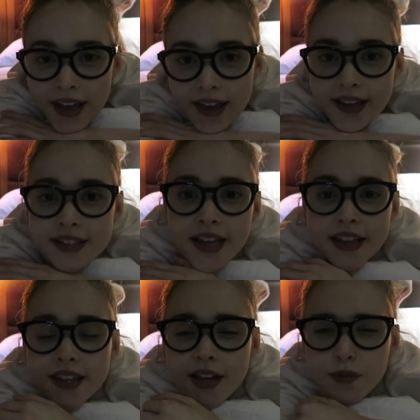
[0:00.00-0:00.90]
And
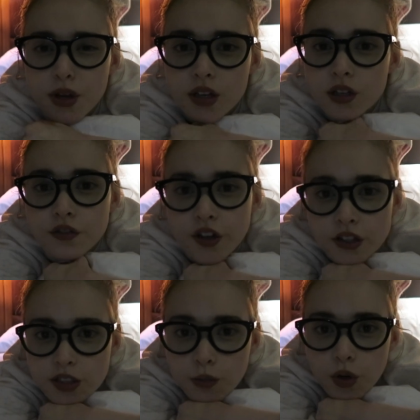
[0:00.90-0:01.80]
I think I'm not gonna
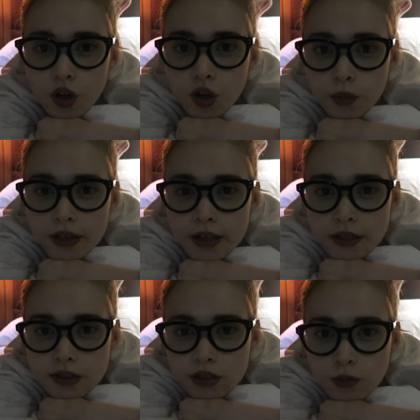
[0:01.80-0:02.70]
vlog tomorrow
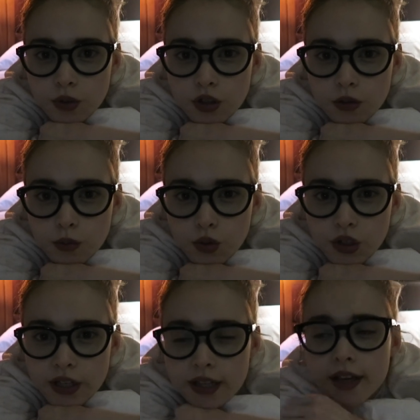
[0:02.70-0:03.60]
because tomorrow
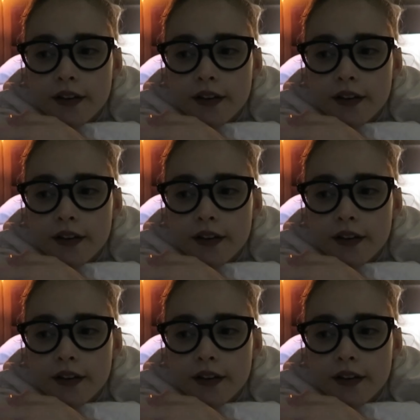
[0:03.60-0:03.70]
morning,